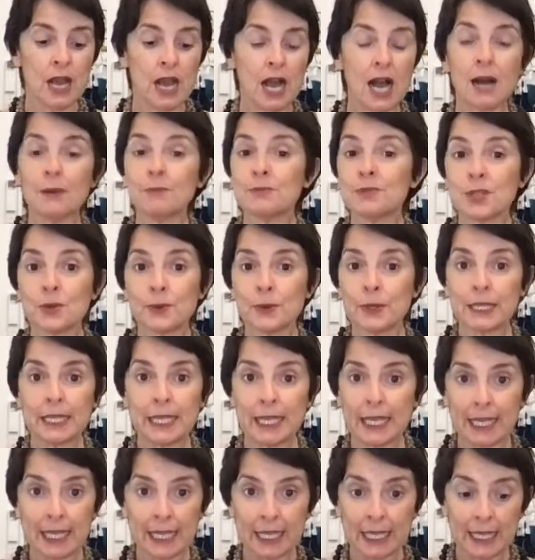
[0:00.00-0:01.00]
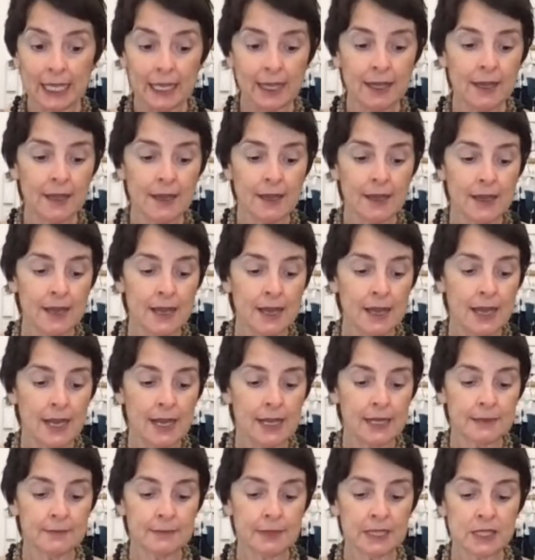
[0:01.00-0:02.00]
up to an E.
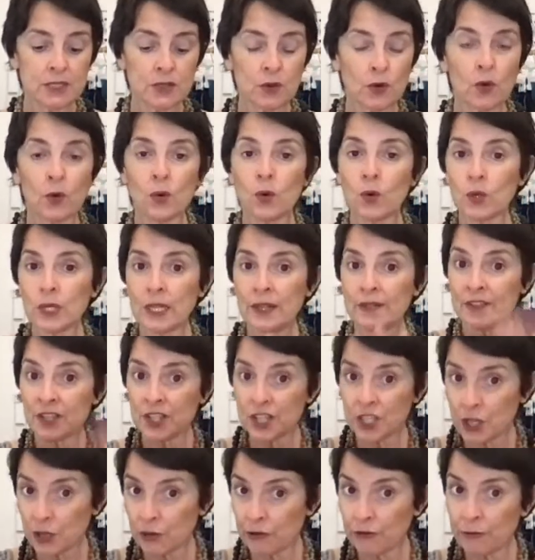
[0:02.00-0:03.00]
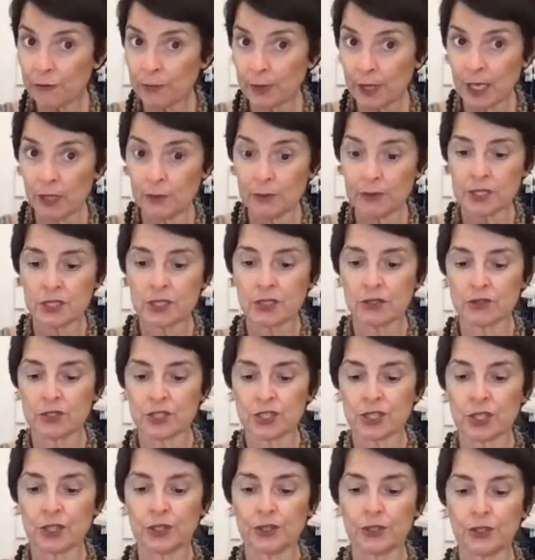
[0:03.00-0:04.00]
It's all in the shelf bra, which I'll
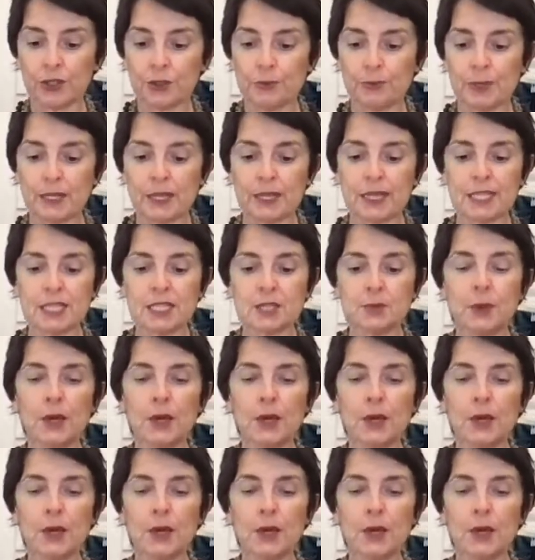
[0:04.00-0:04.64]
show you, but this